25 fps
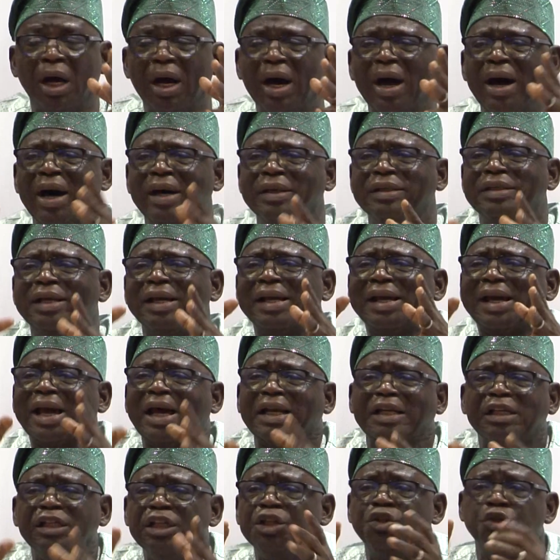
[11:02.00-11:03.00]
and the
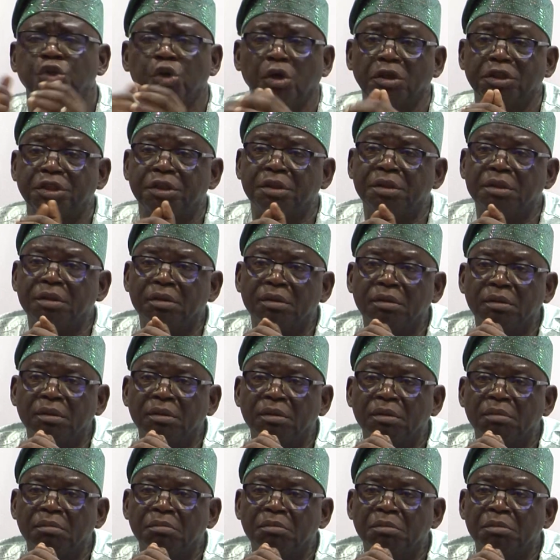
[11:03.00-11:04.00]
Catholic Church.
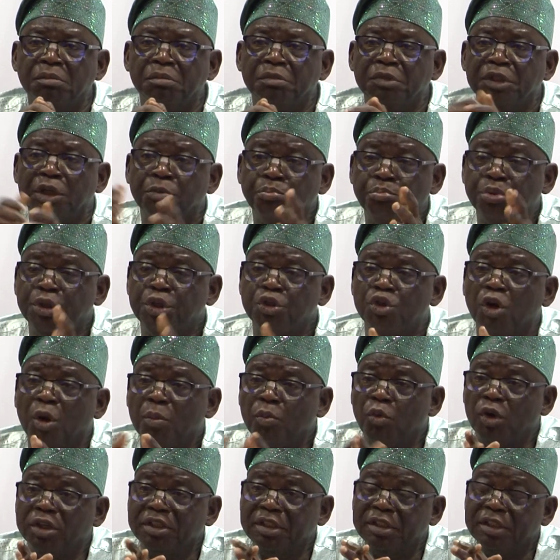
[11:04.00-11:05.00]
The
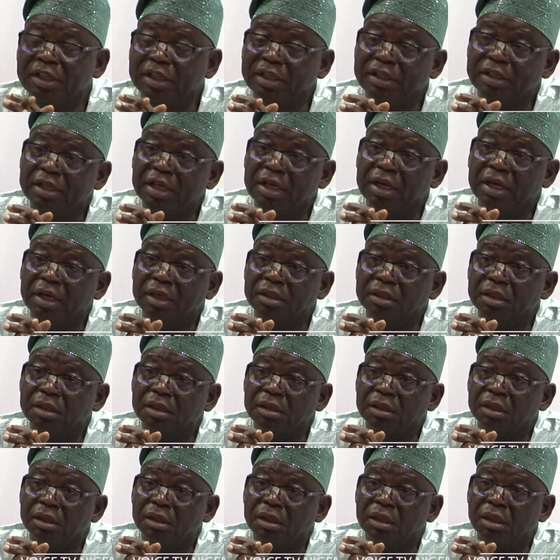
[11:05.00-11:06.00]
bishop was in
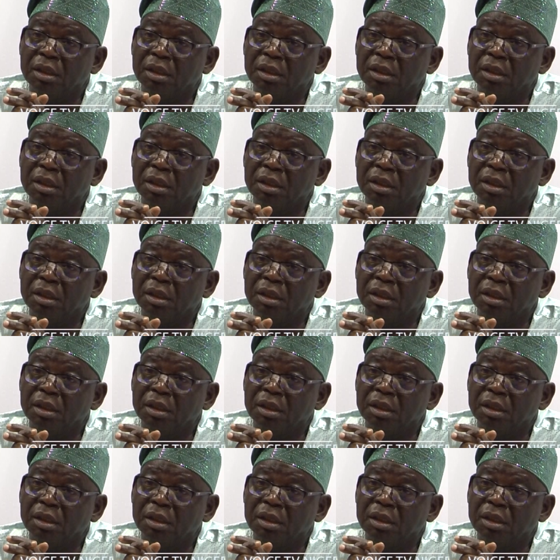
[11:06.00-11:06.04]
attendance.